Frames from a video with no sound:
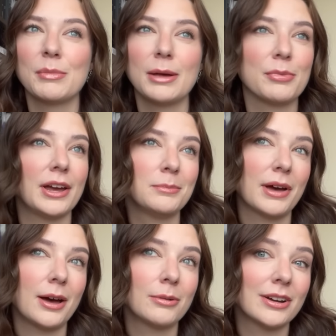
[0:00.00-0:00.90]
My brain
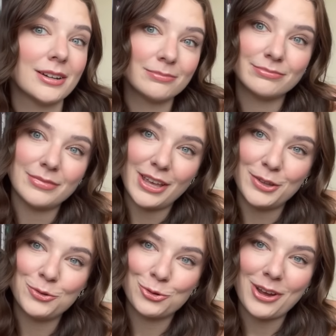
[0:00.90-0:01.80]
power
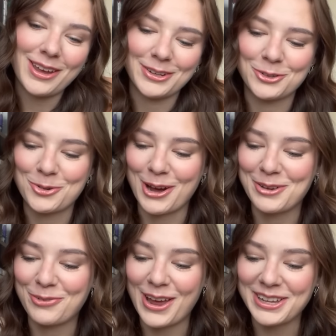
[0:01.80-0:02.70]
is drained, quite
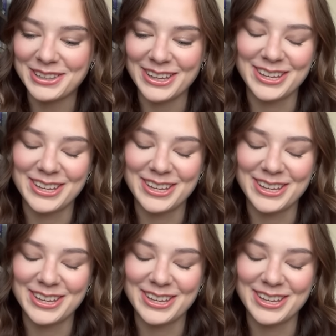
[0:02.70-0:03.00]
frankly.